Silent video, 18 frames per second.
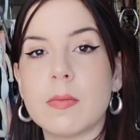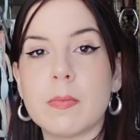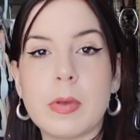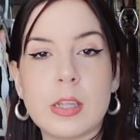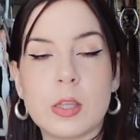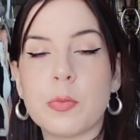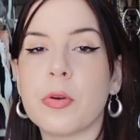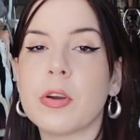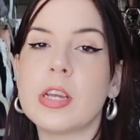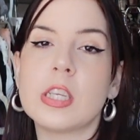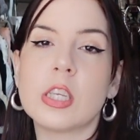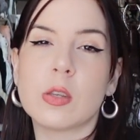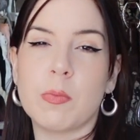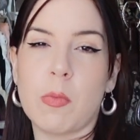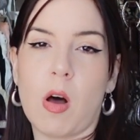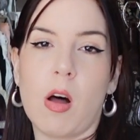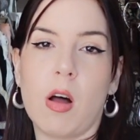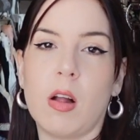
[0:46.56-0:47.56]
it's pretty
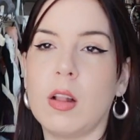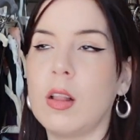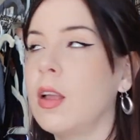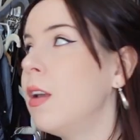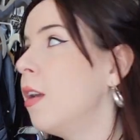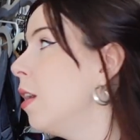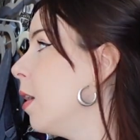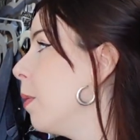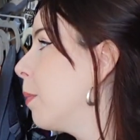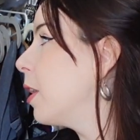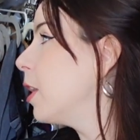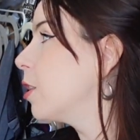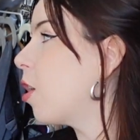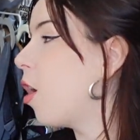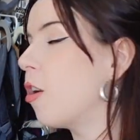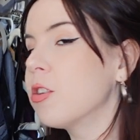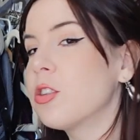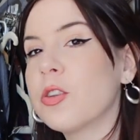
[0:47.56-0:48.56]
small, but it's
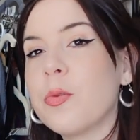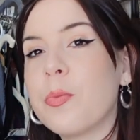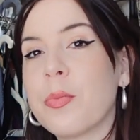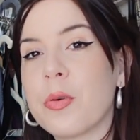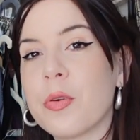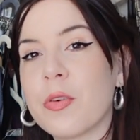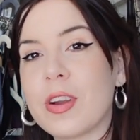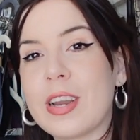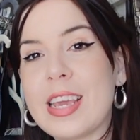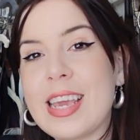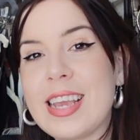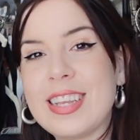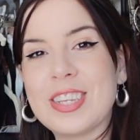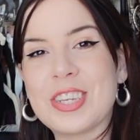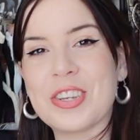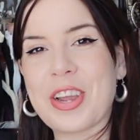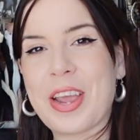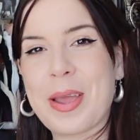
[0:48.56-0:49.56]
also pretty
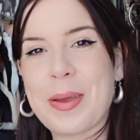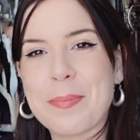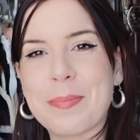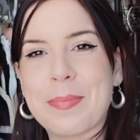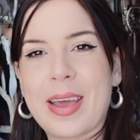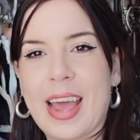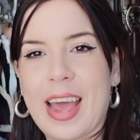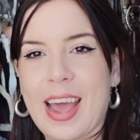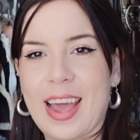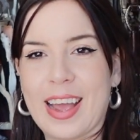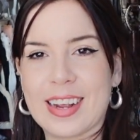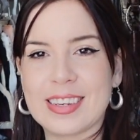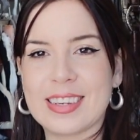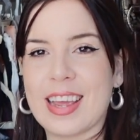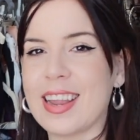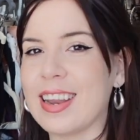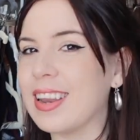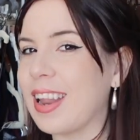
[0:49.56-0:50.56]

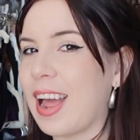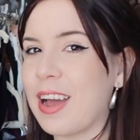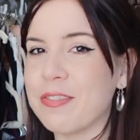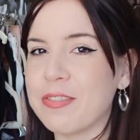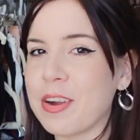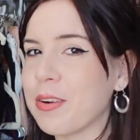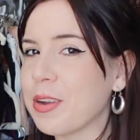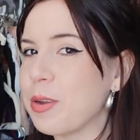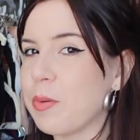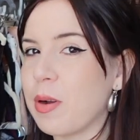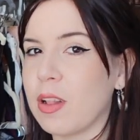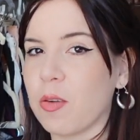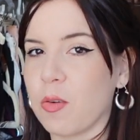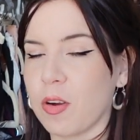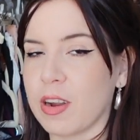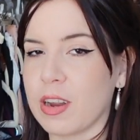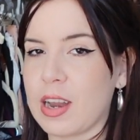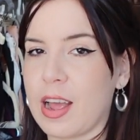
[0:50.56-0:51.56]
jam-packed and not very well
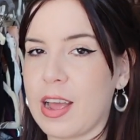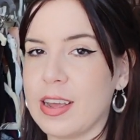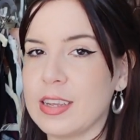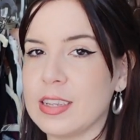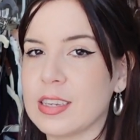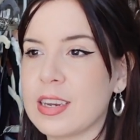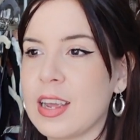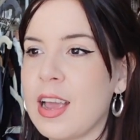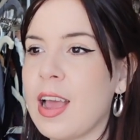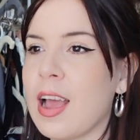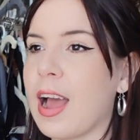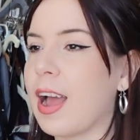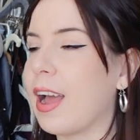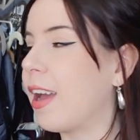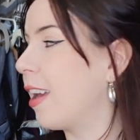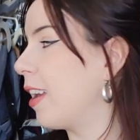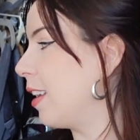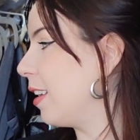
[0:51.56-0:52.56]
organized.
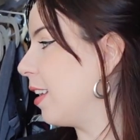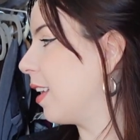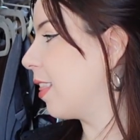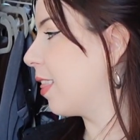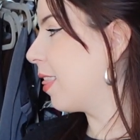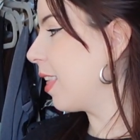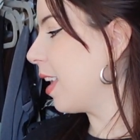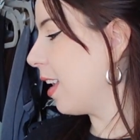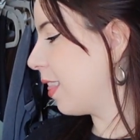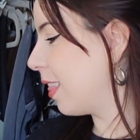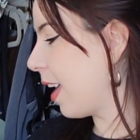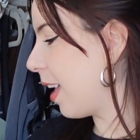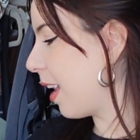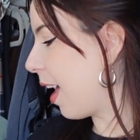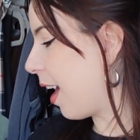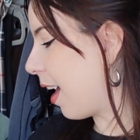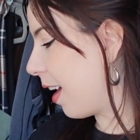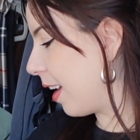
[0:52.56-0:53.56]
I think
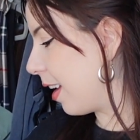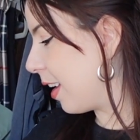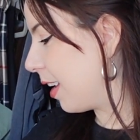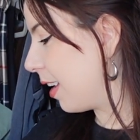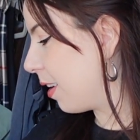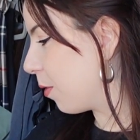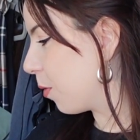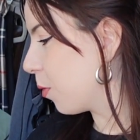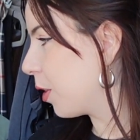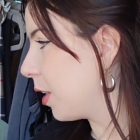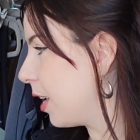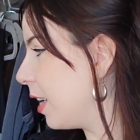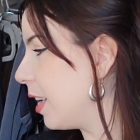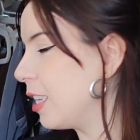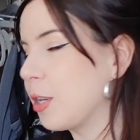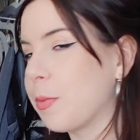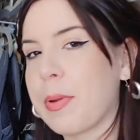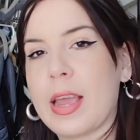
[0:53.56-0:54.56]
that I really
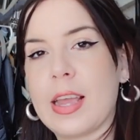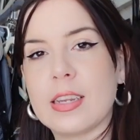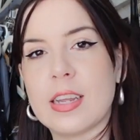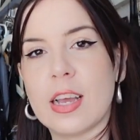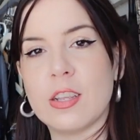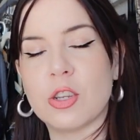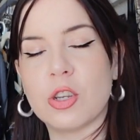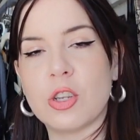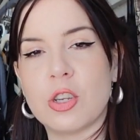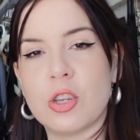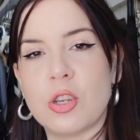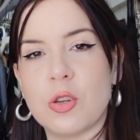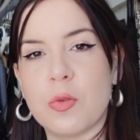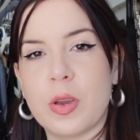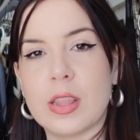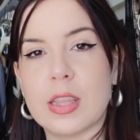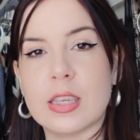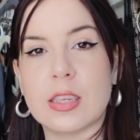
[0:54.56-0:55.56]
need to pay attention to
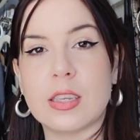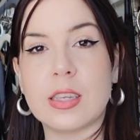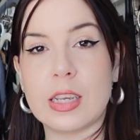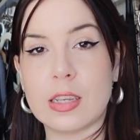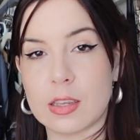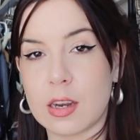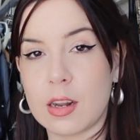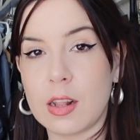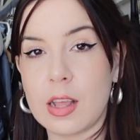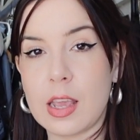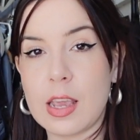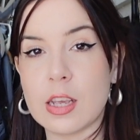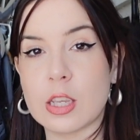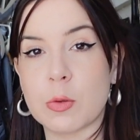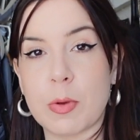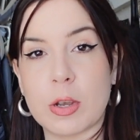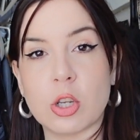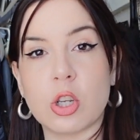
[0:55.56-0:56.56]
doing this seasonally,
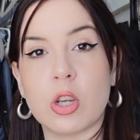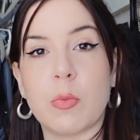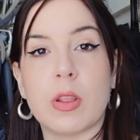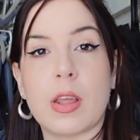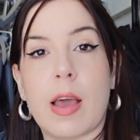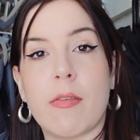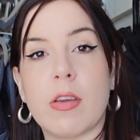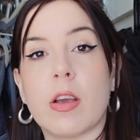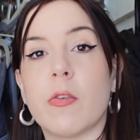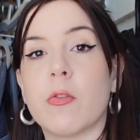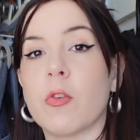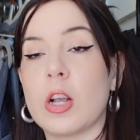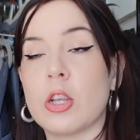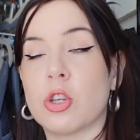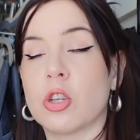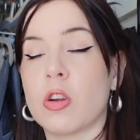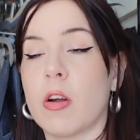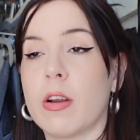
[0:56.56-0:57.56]
especially with having a
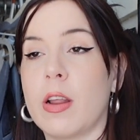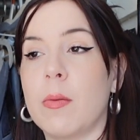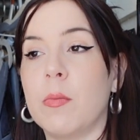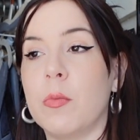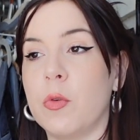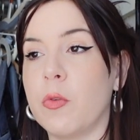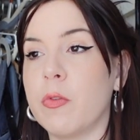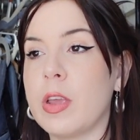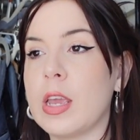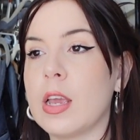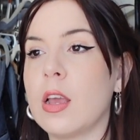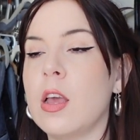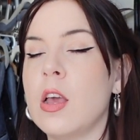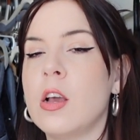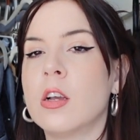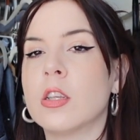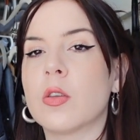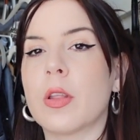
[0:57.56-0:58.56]
fresh start and moving,
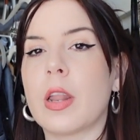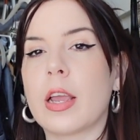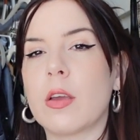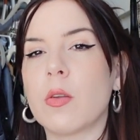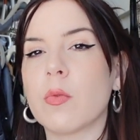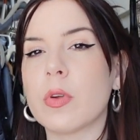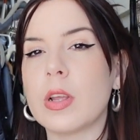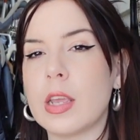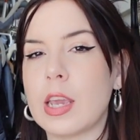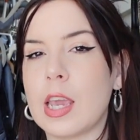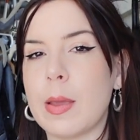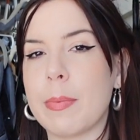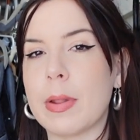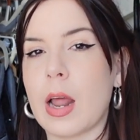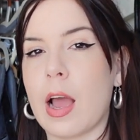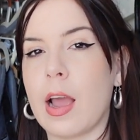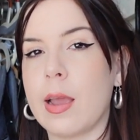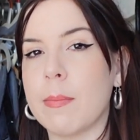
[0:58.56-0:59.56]
so that I can really keep
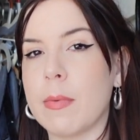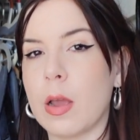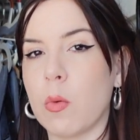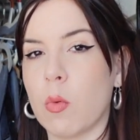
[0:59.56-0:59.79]
an eye on my